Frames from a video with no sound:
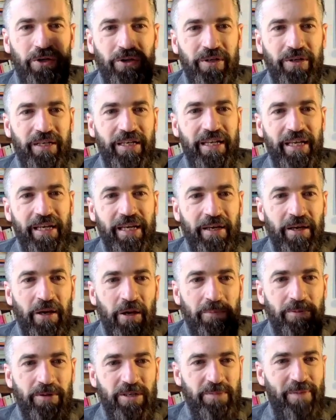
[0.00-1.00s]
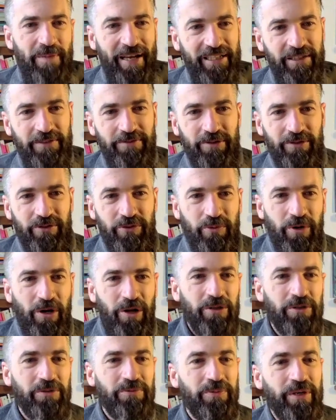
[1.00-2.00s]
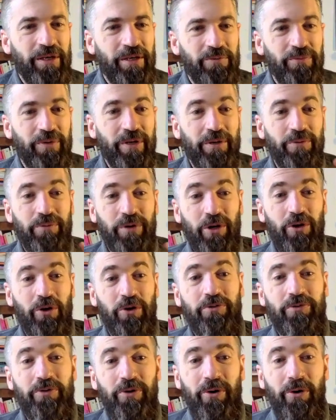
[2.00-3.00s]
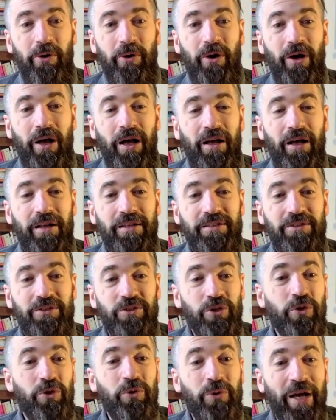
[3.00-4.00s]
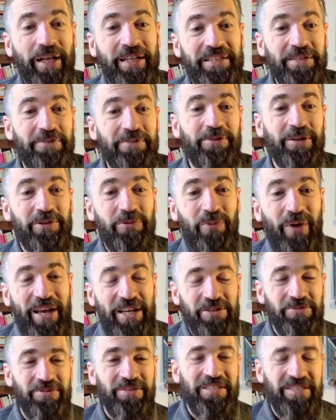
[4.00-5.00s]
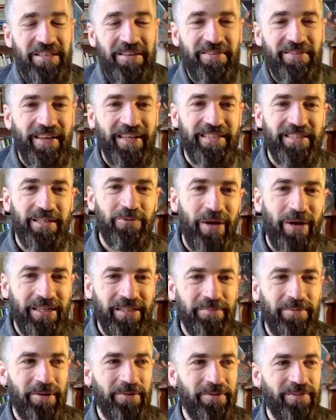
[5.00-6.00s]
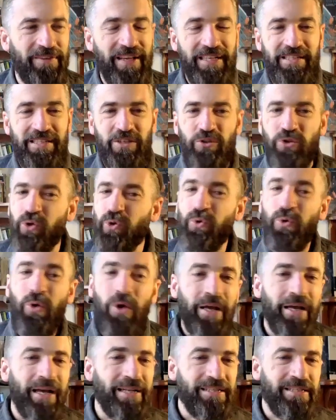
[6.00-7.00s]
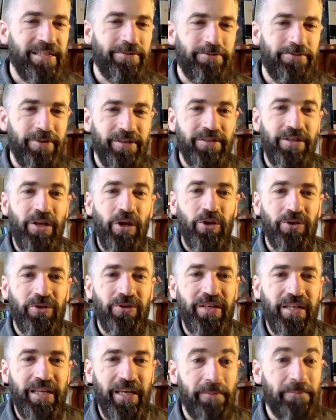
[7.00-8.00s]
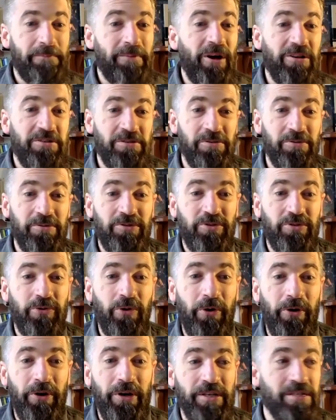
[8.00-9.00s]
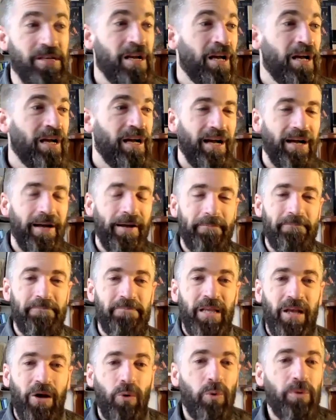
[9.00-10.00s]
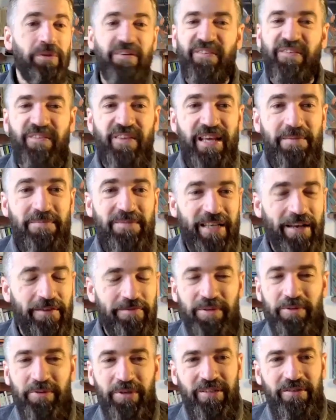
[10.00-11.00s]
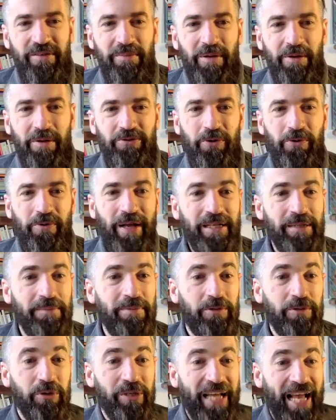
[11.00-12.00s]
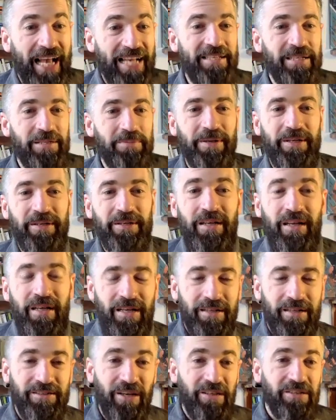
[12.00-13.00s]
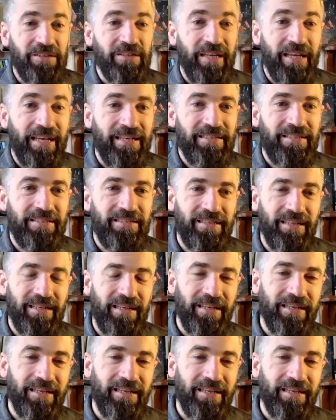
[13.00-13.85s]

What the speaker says: unique perspective on the world. We look for a new and different way to see things and write about things, and new and different, unique personal stories. All the themes have been written about already, but what hasn't been done is